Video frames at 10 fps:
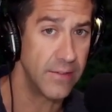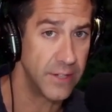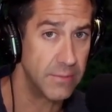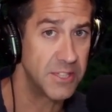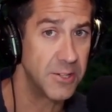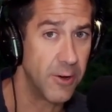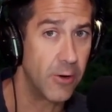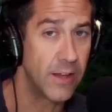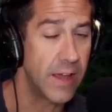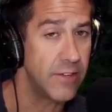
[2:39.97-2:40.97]

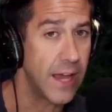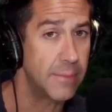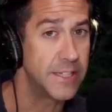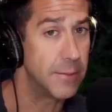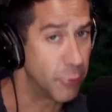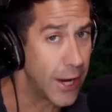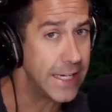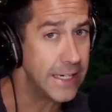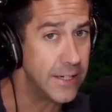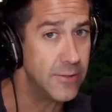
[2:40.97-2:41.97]
WOKV app to get
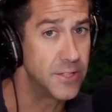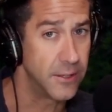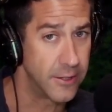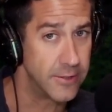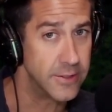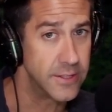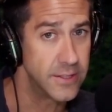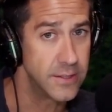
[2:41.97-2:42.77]
breaking news alerts.